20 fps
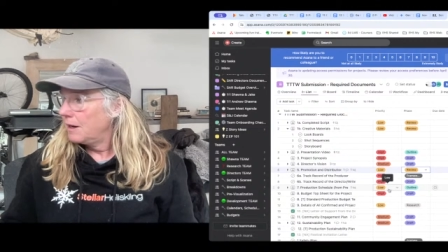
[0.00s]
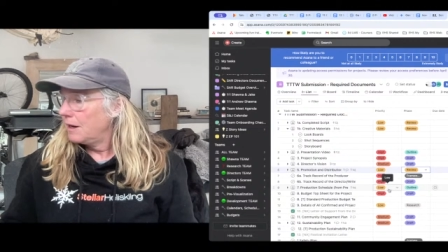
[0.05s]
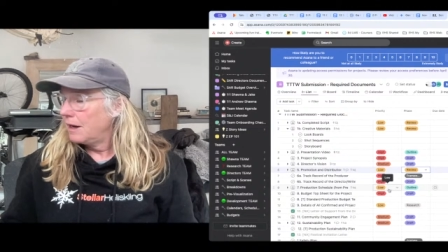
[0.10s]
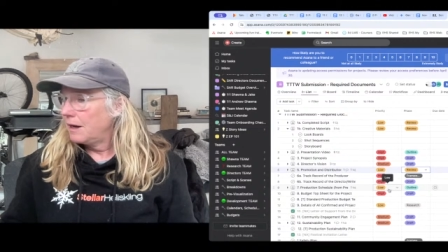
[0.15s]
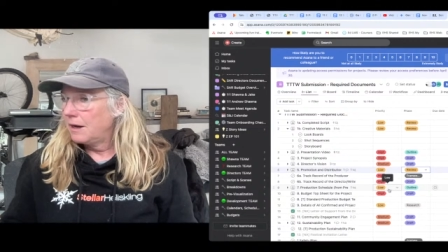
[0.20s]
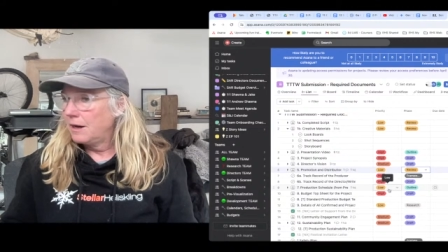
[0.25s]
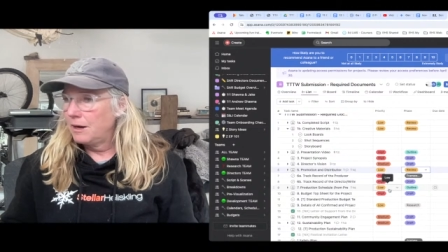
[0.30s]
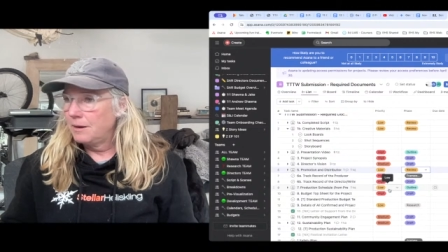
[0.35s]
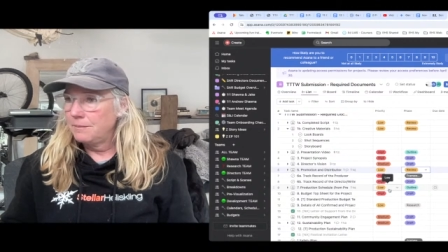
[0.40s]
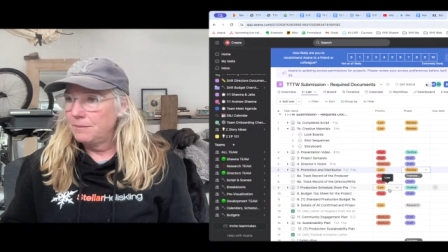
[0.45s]

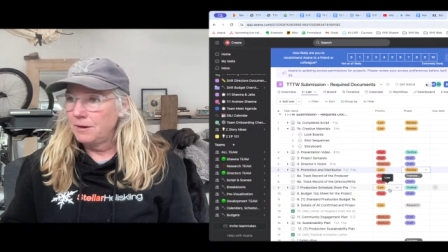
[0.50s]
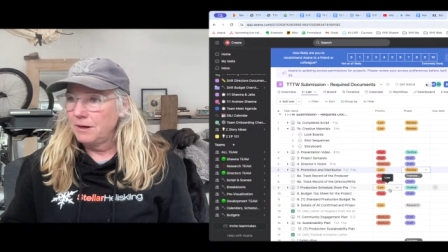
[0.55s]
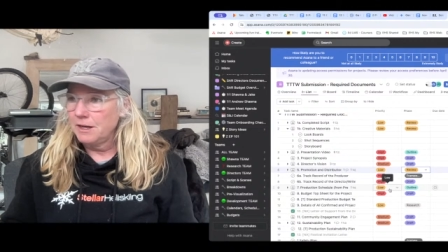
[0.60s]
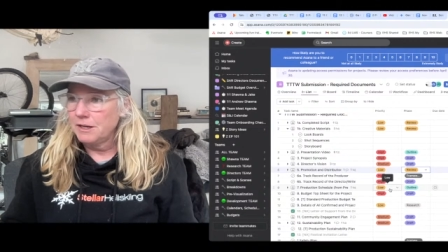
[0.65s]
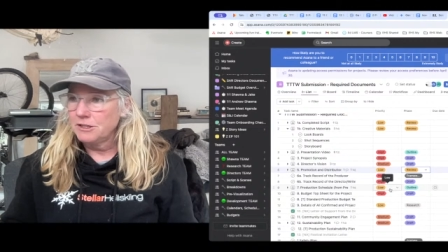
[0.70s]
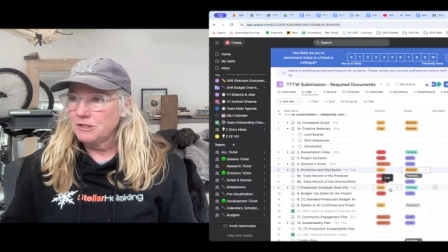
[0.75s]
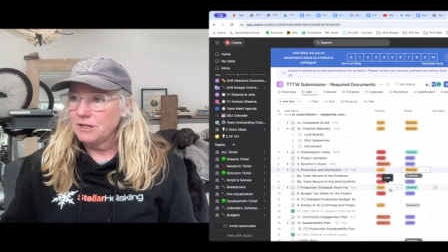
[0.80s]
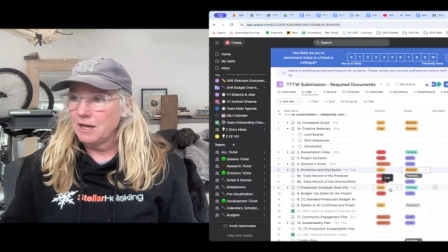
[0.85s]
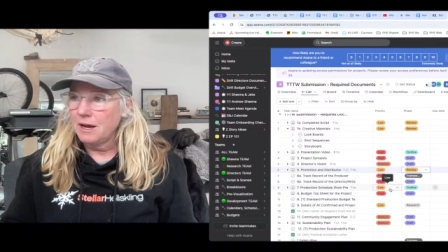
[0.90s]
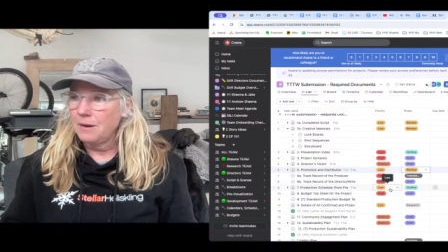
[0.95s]

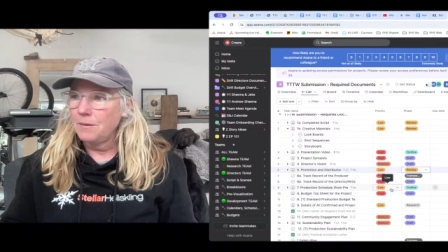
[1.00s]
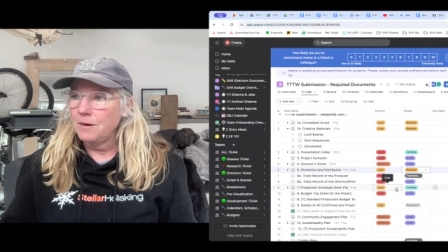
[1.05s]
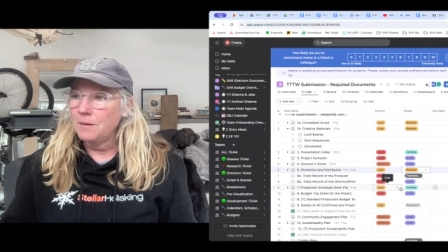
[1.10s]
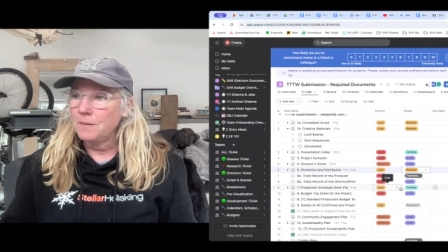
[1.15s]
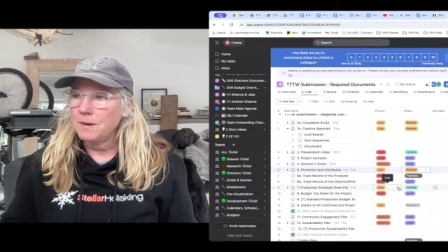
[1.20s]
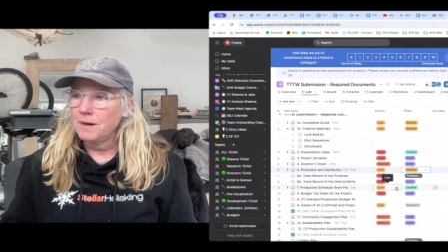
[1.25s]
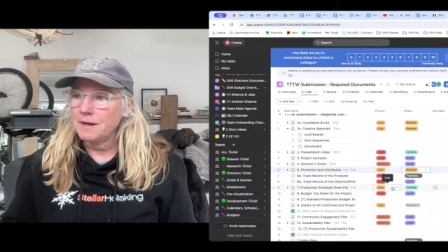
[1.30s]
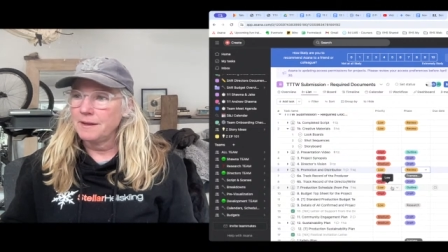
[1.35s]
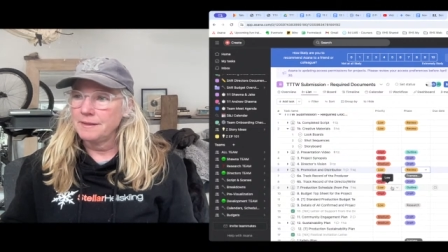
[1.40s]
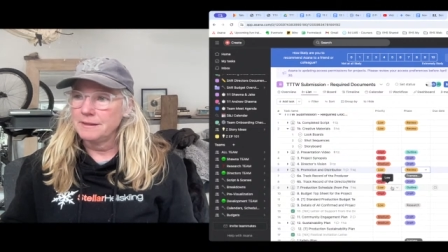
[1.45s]
Production. I want to
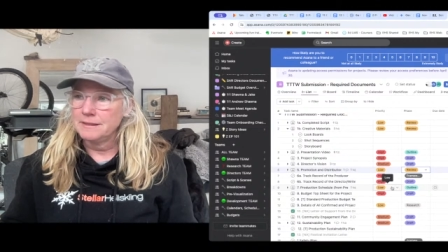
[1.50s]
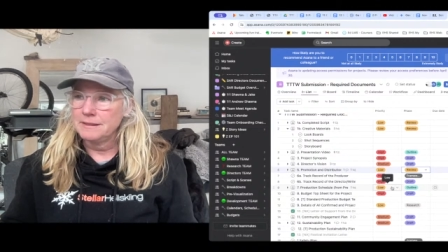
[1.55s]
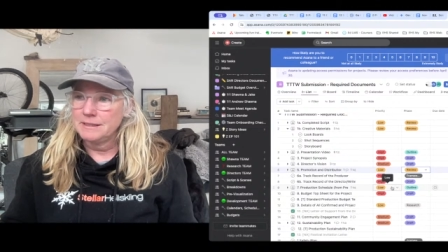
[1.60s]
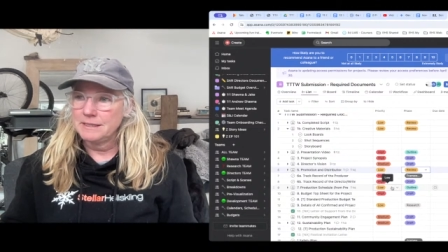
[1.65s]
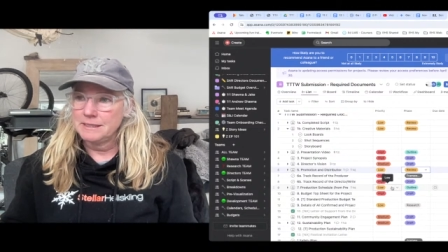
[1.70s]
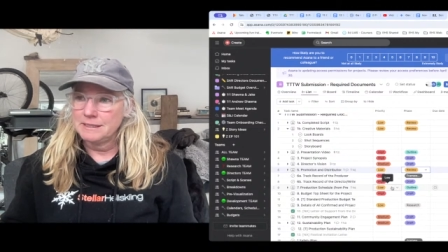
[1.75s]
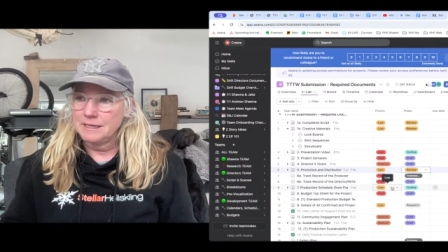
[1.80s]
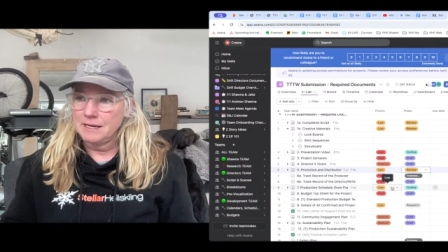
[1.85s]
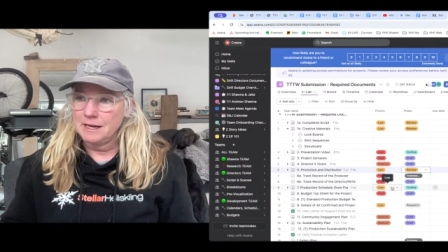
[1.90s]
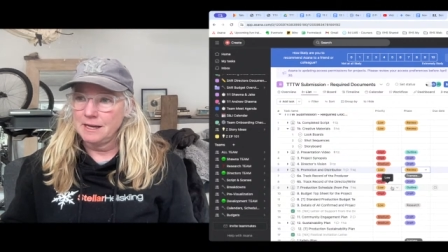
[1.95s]
work on this
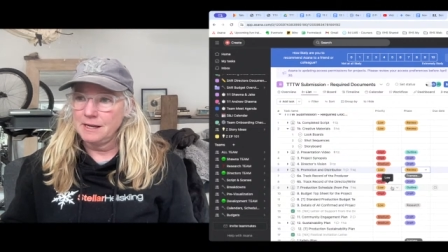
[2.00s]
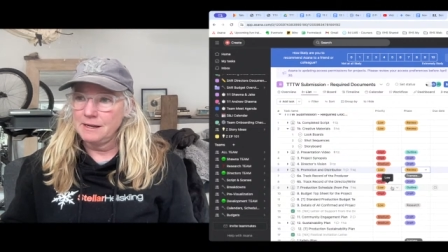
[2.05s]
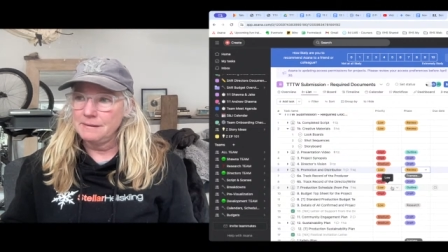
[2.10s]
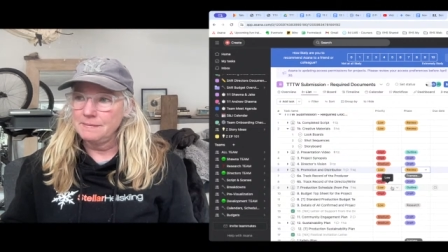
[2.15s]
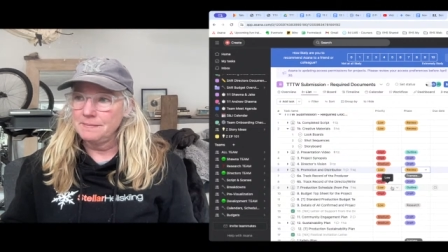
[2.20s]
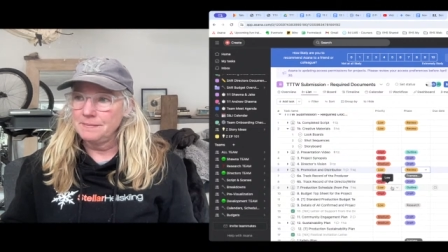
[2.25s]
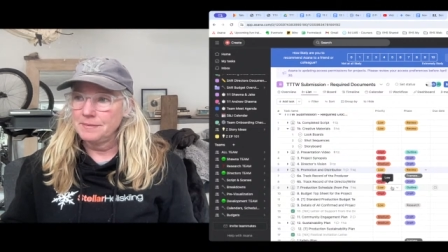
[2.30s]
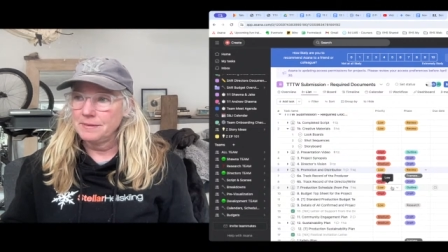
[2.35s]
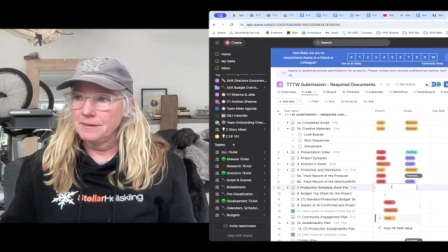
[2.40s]
today.